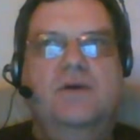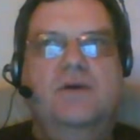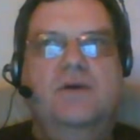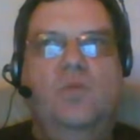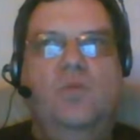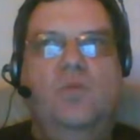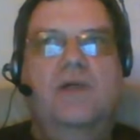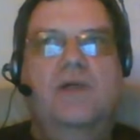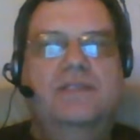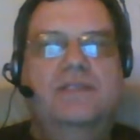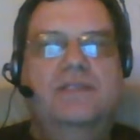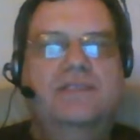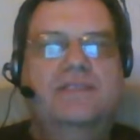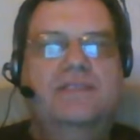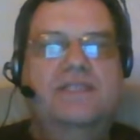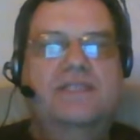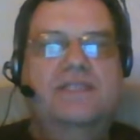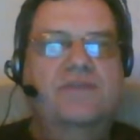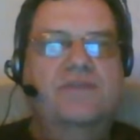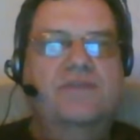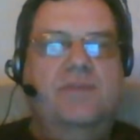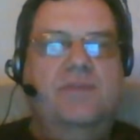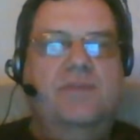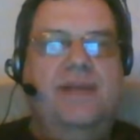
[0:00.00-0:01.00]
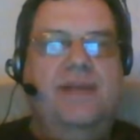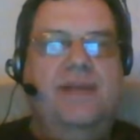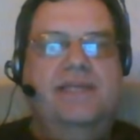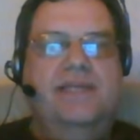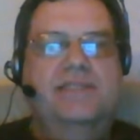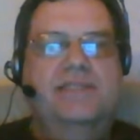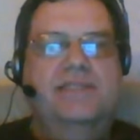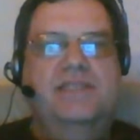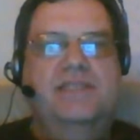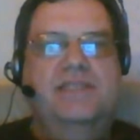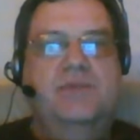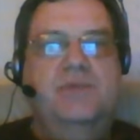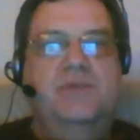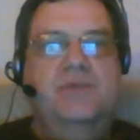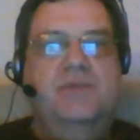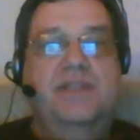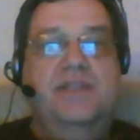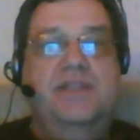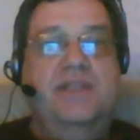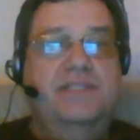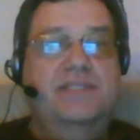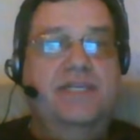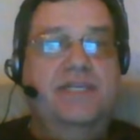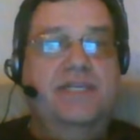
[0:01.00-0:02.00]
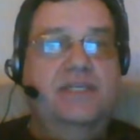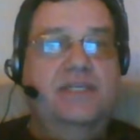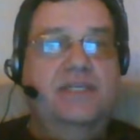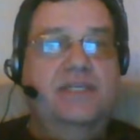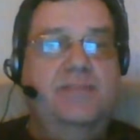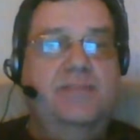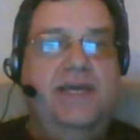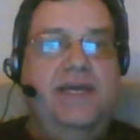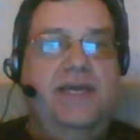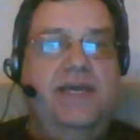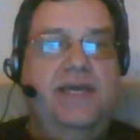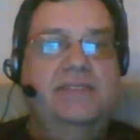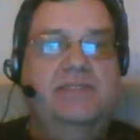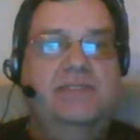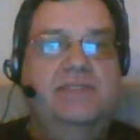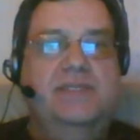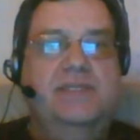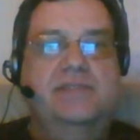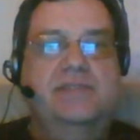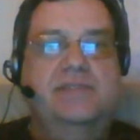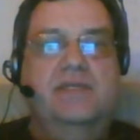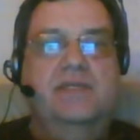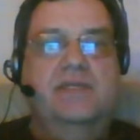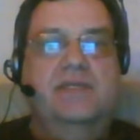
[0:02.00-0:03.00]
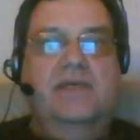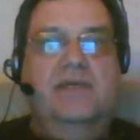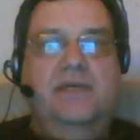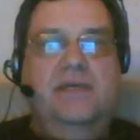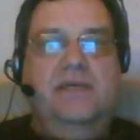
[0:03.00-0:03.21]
one set of complexities with another set of complexities,